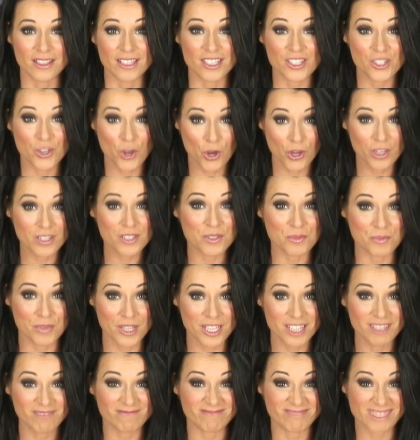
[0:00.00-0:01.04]
It's going to
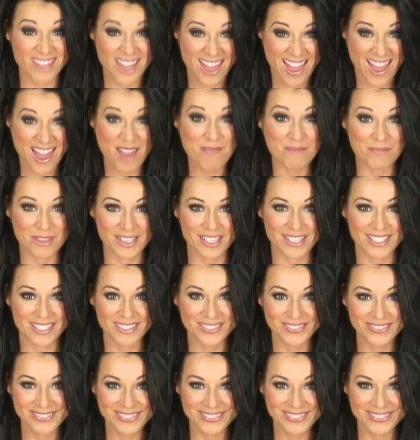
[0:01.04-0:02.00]
be Epic.